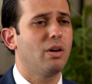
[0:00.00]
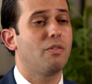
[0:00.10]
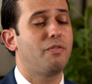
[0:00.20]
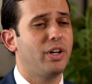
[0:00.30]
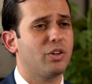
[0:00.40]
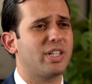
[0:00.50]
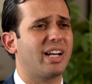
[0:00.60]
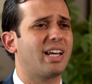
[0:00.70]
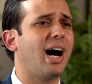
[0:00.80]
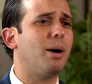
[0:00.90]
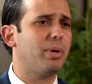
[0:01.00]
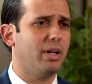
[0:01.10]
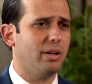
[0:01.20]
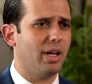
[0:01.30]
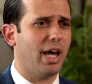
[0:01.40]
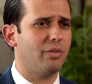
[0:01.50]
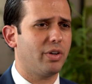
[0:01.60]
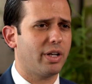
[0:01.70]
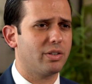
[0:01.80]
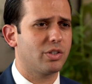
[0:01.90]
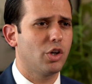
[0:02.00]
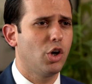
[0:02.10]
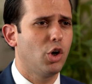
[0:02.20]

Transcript: fierce and competent advocates